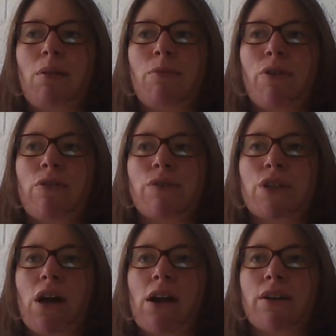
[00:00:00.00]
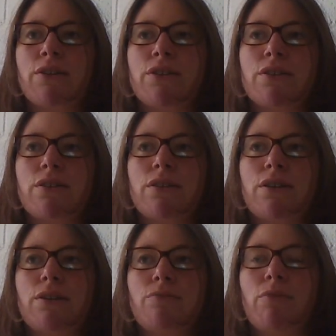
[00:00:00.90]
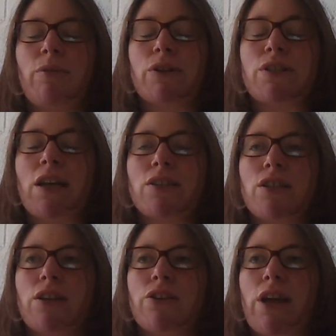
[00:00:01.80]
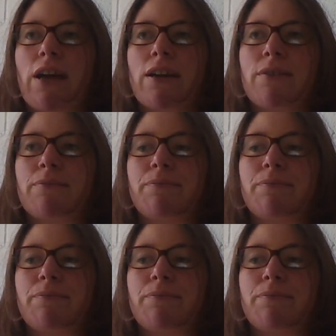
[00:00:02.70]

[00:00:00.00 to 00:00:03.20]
if you're overtired, maybe you got tension in your neck.